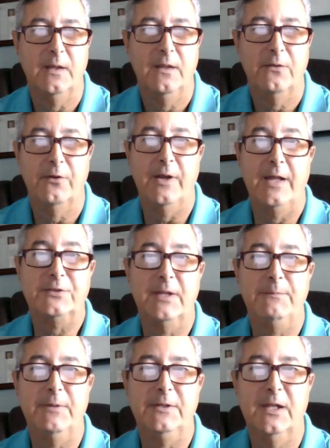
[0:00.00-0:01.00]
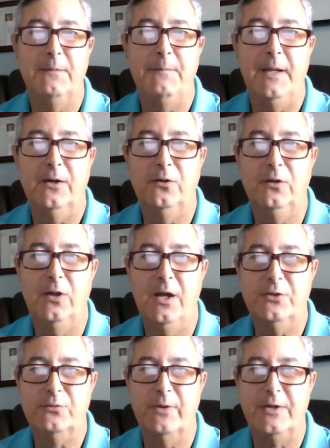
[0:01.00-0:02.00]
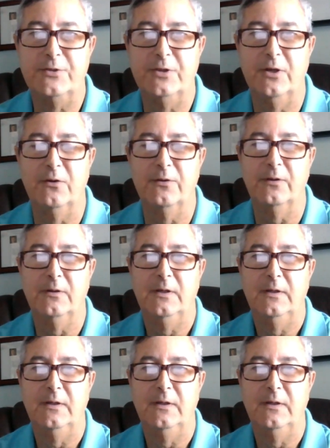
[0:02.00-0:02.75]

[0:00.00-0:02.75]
They're not subject to the medical loss ratio